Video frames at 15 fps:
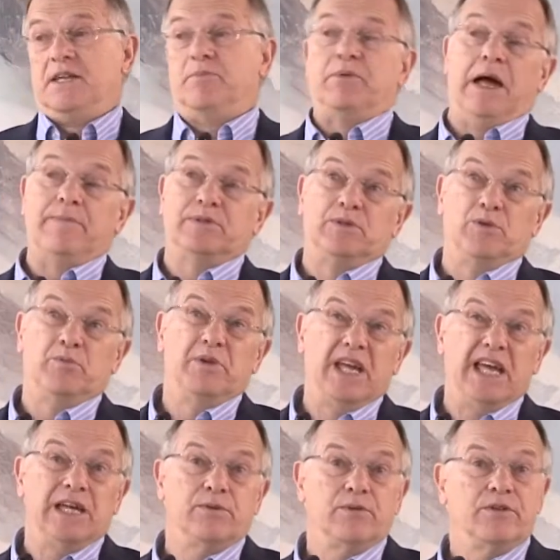that perhaps he would
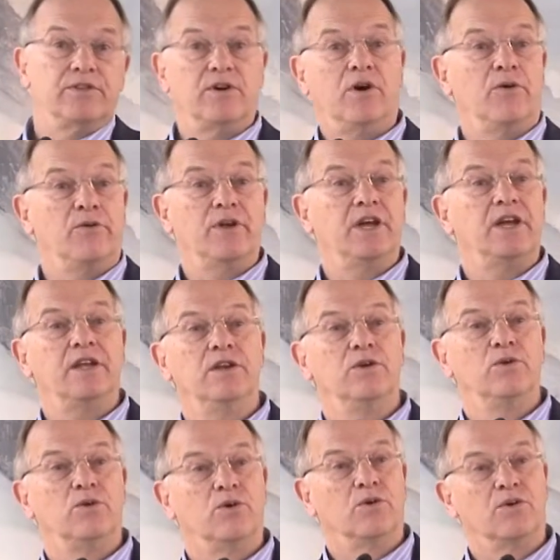begin with
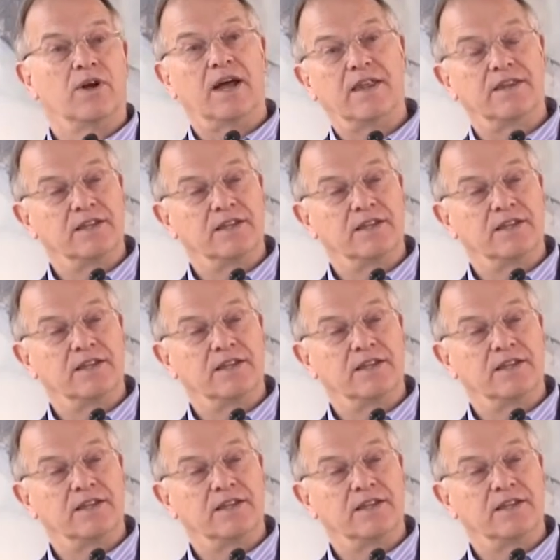Origen or